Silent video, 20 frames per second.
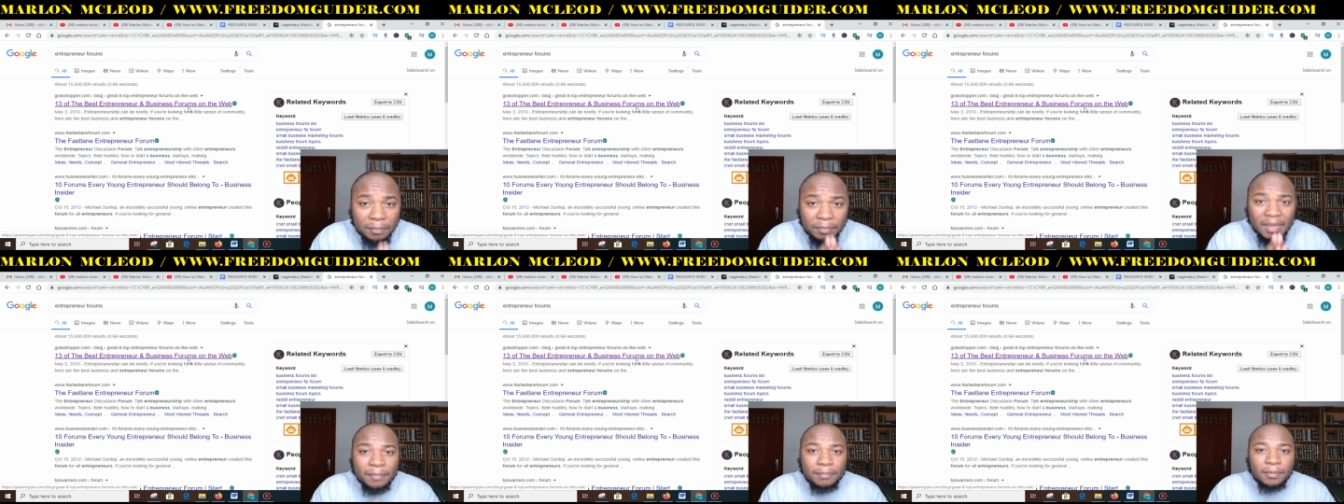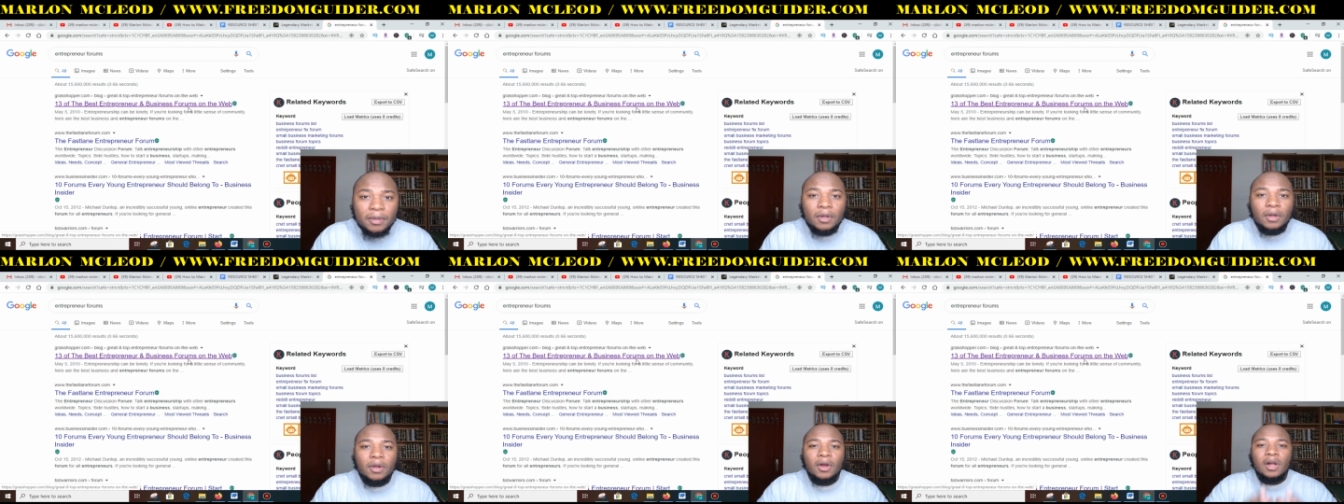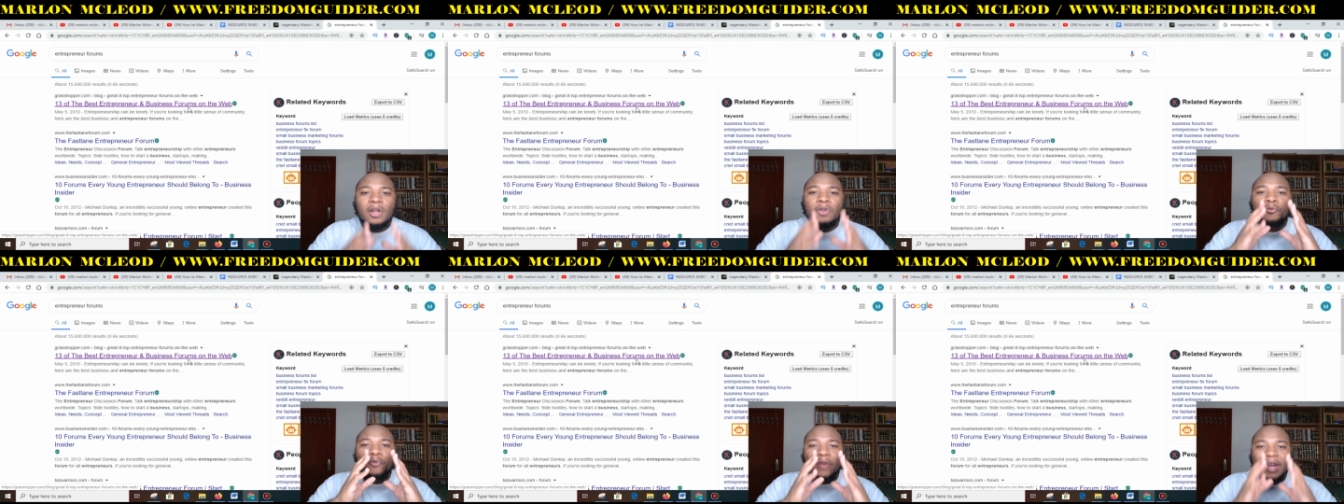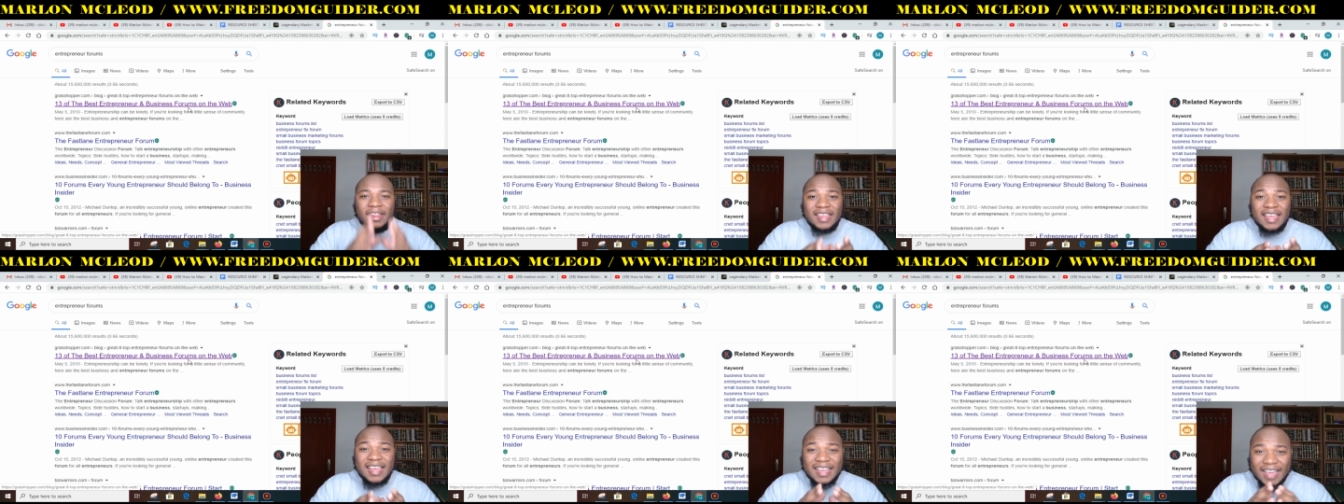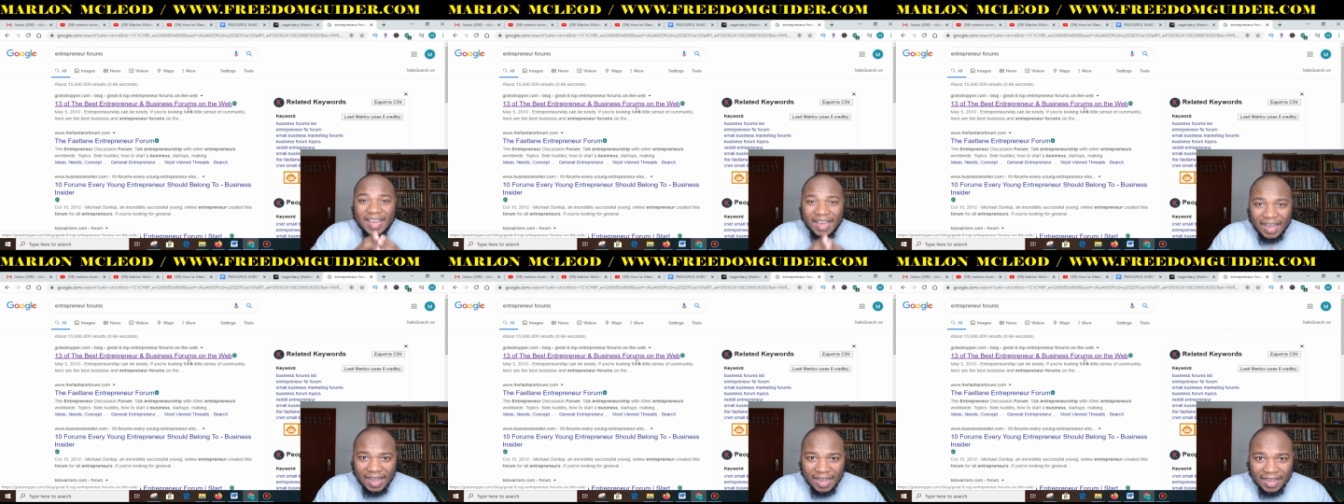People are already
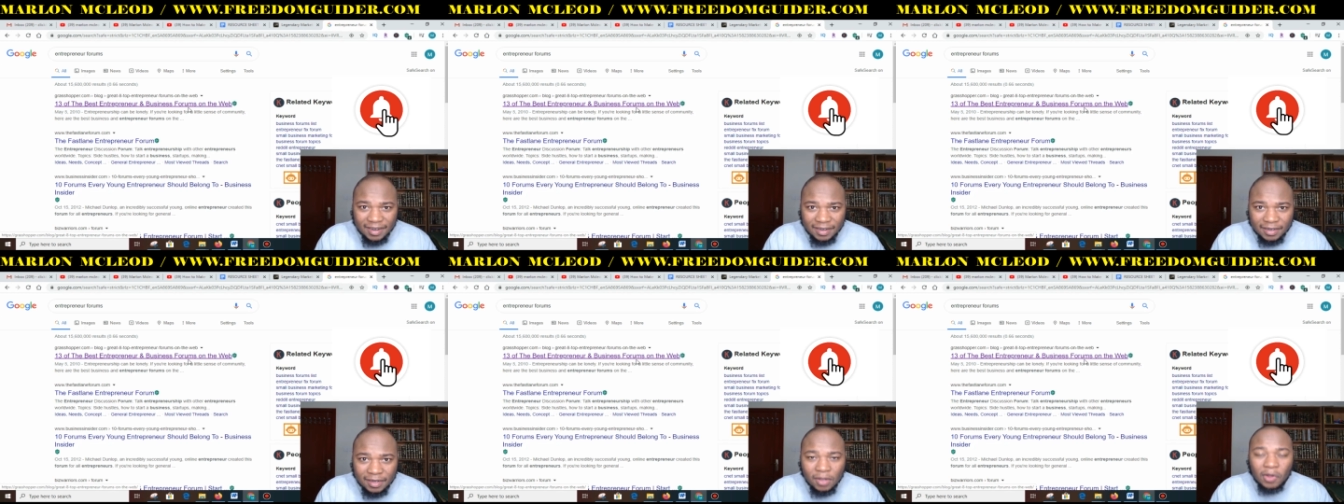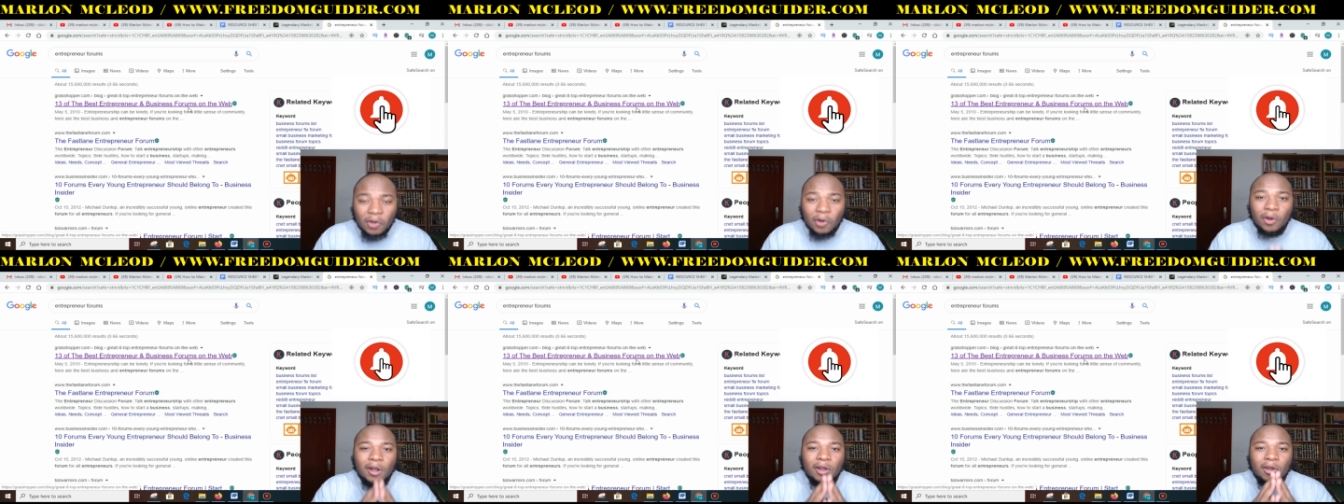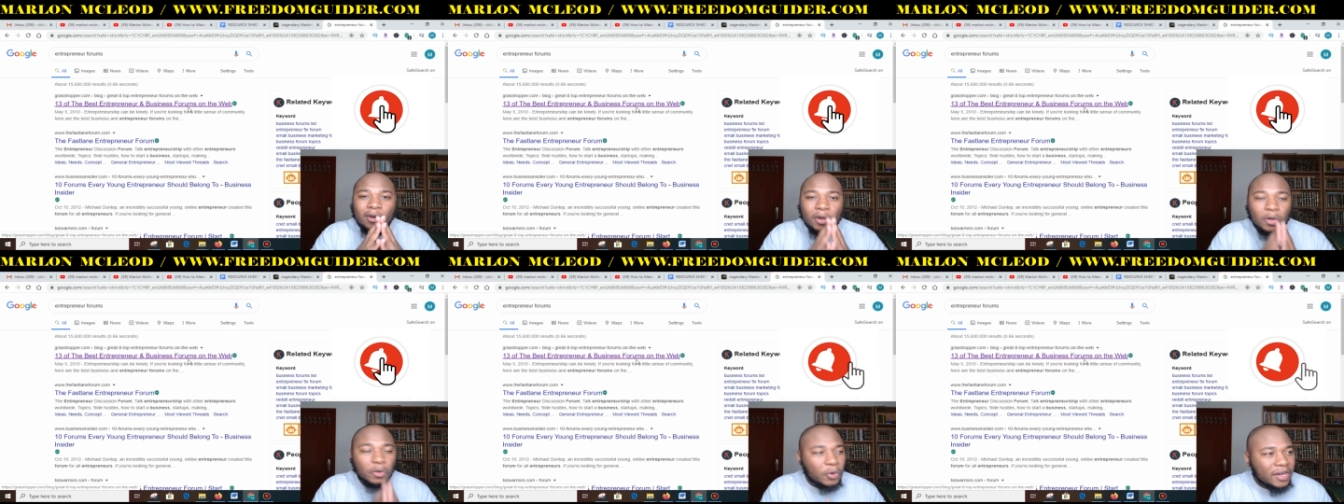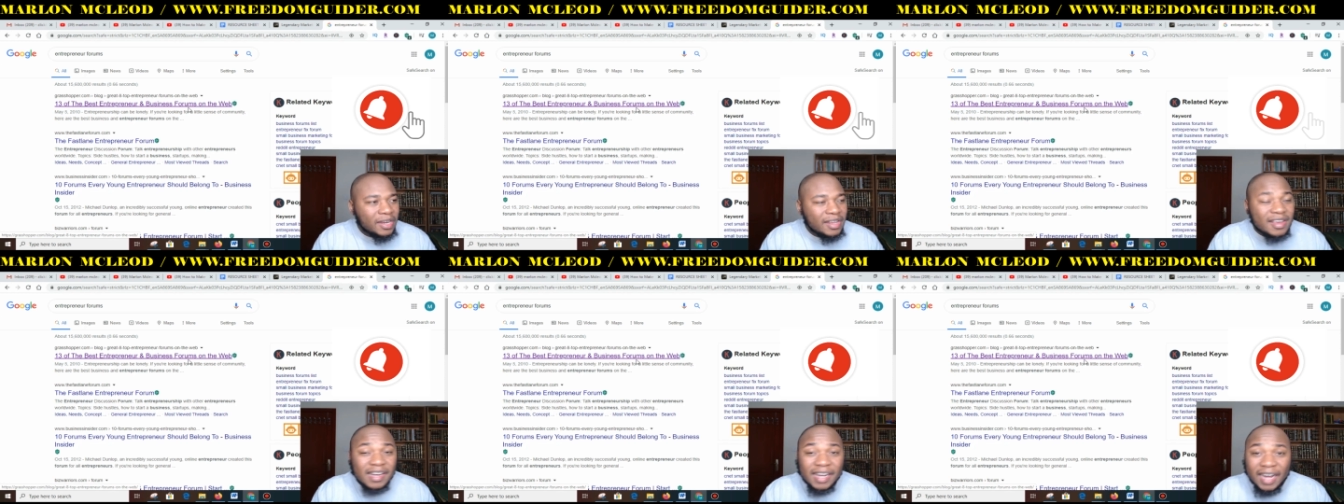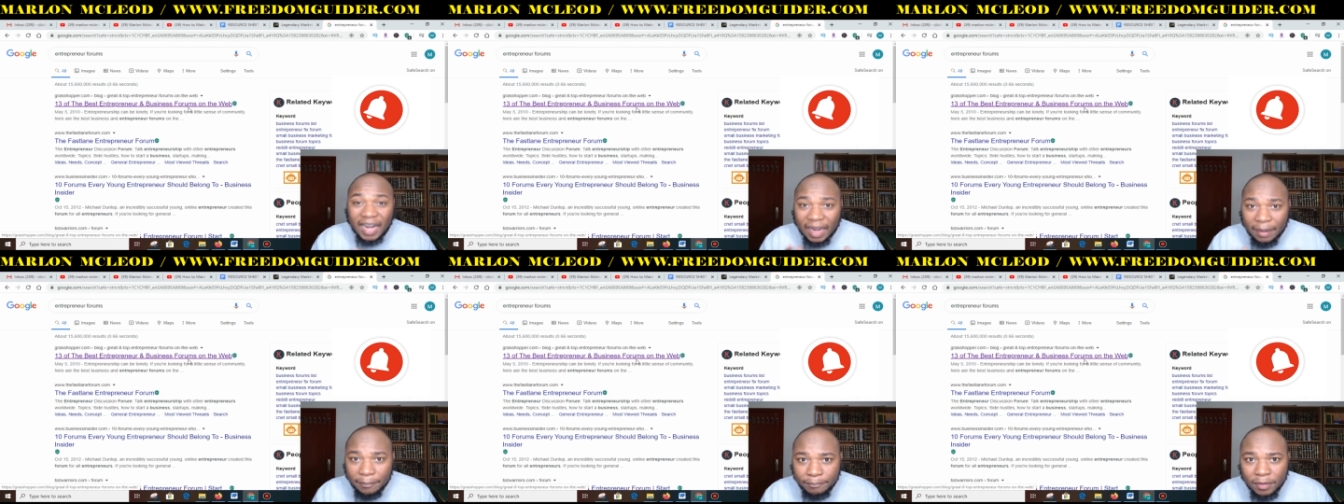gained or already
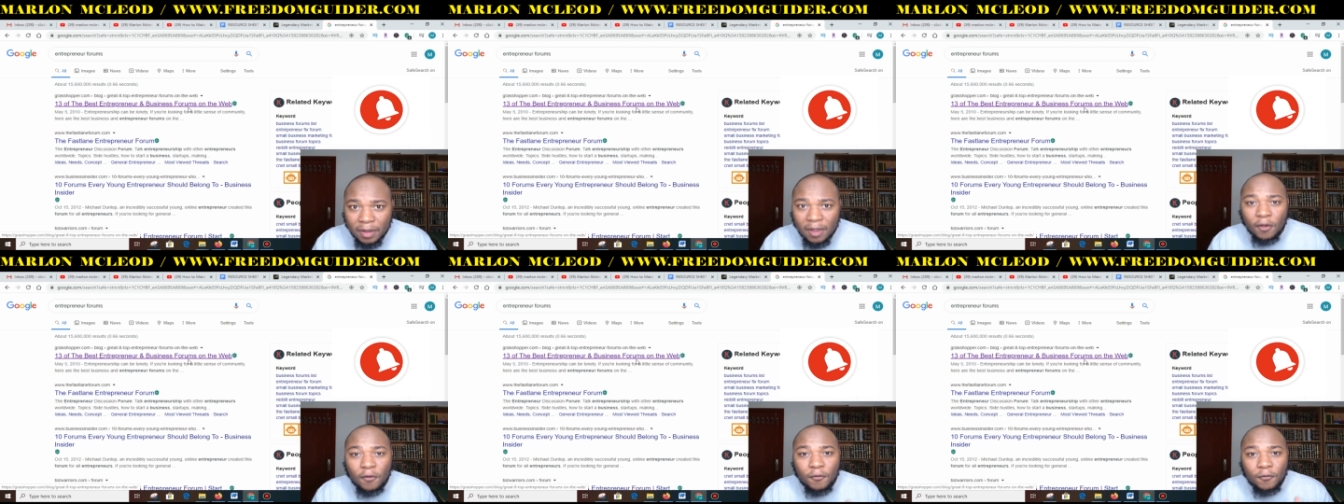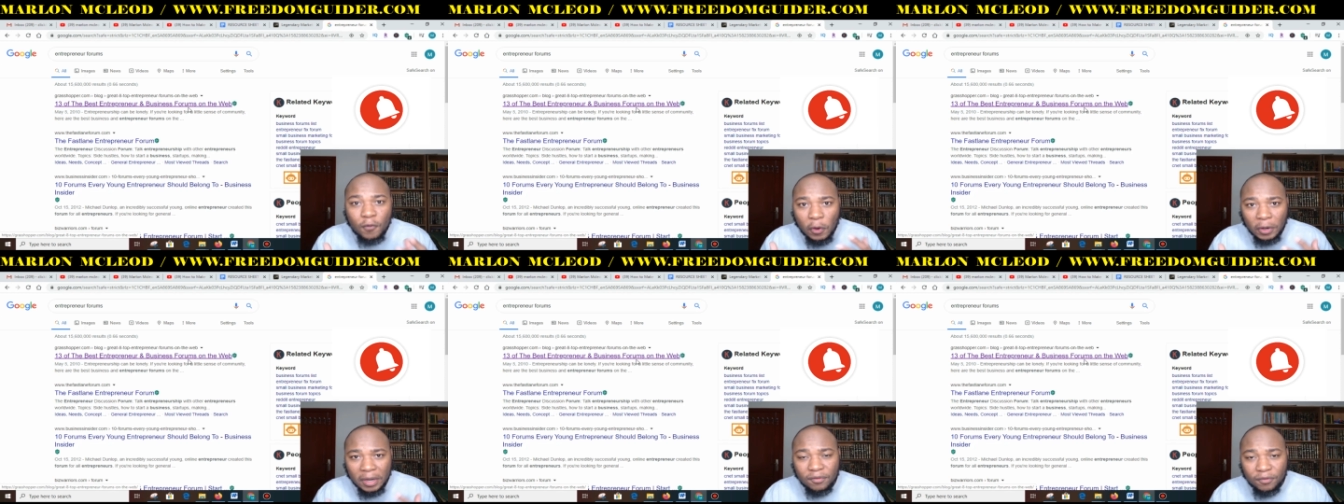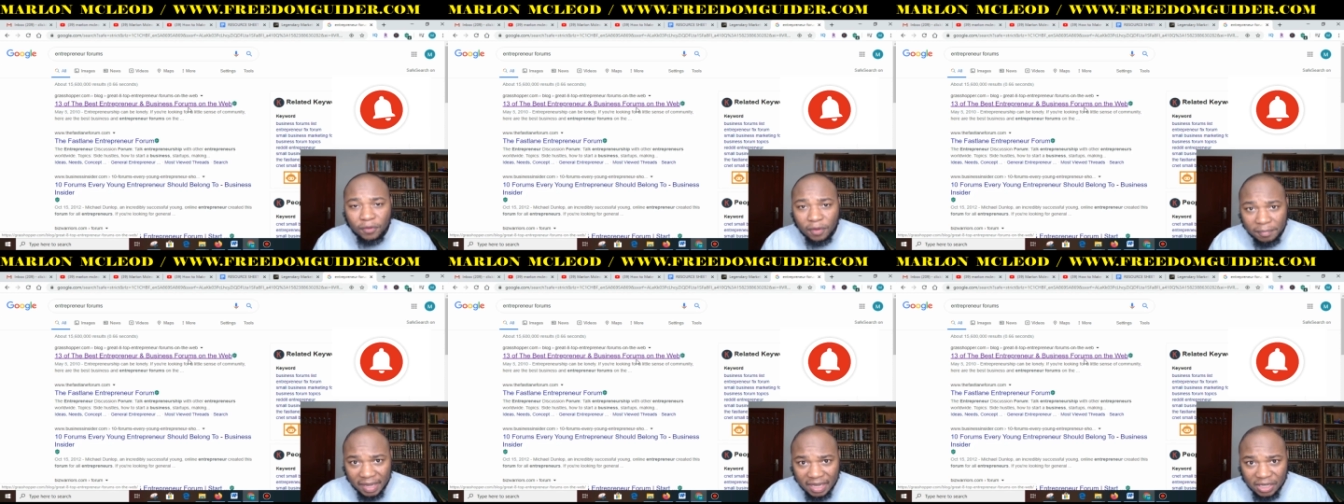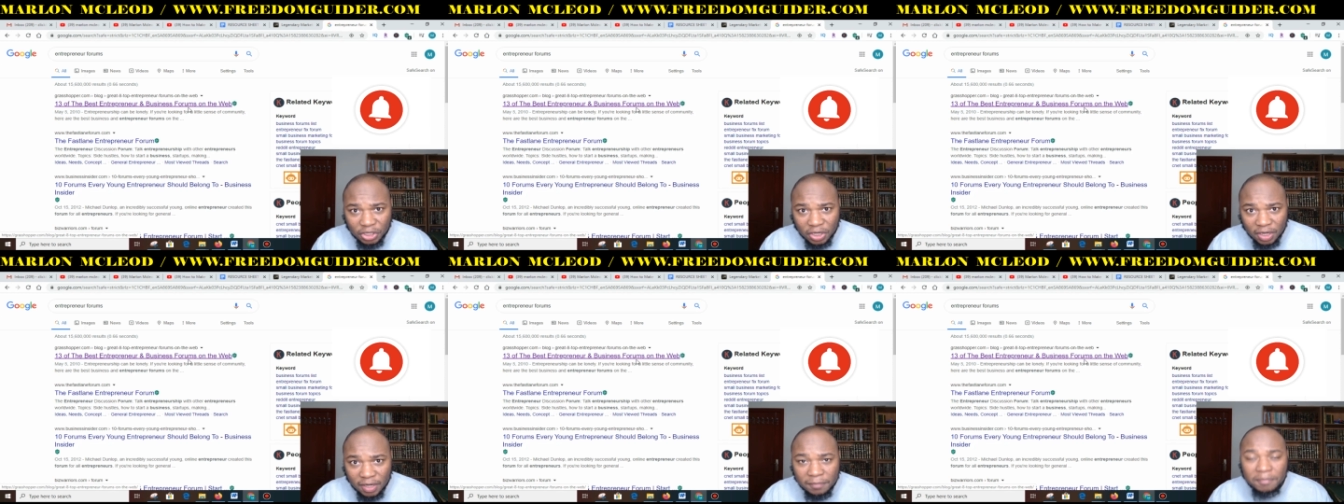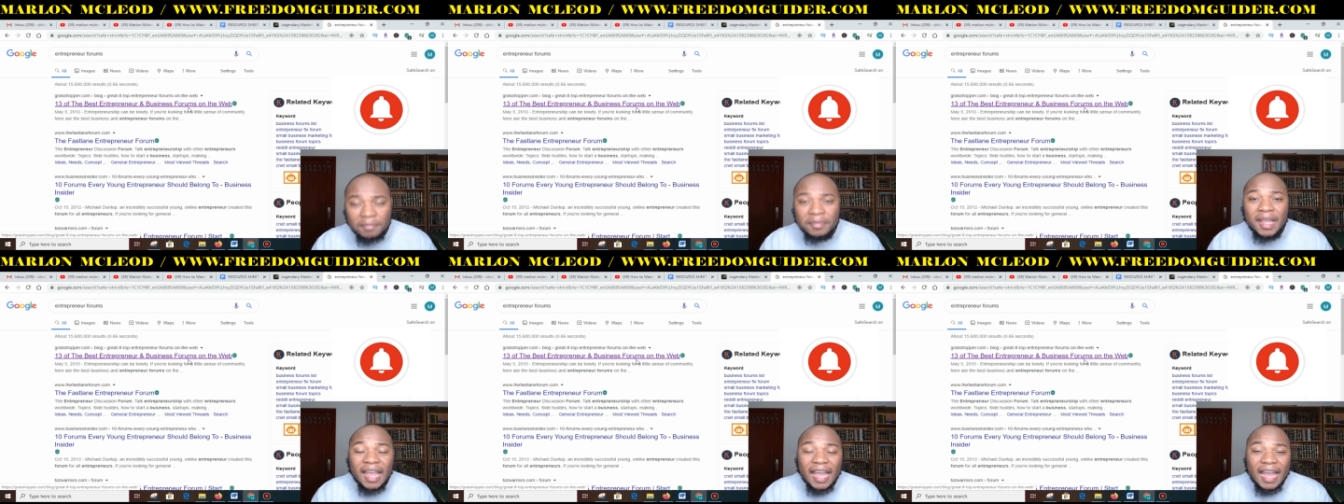hyped for
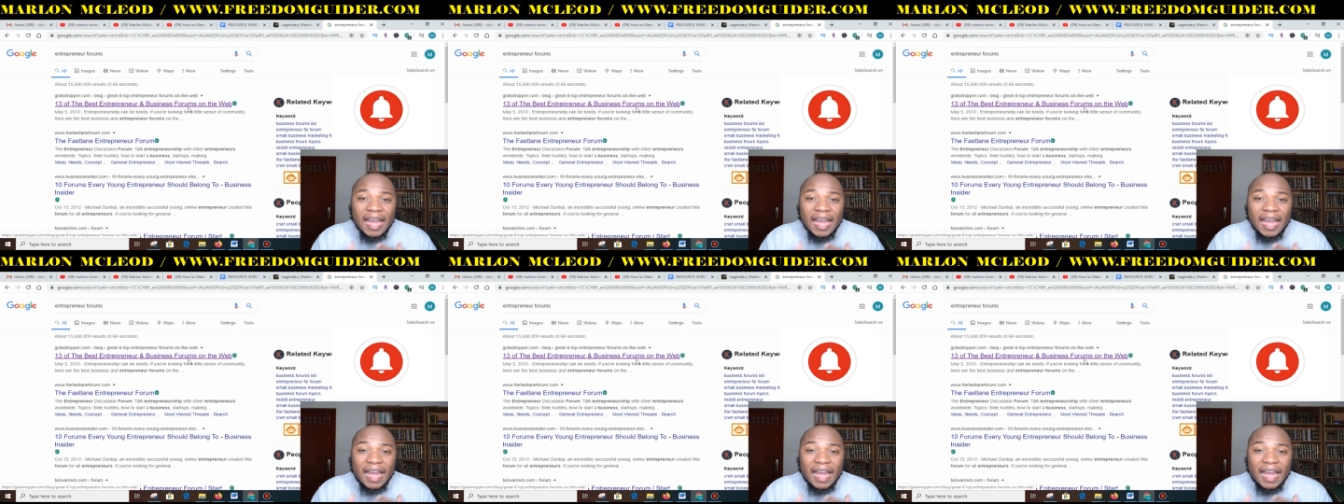information,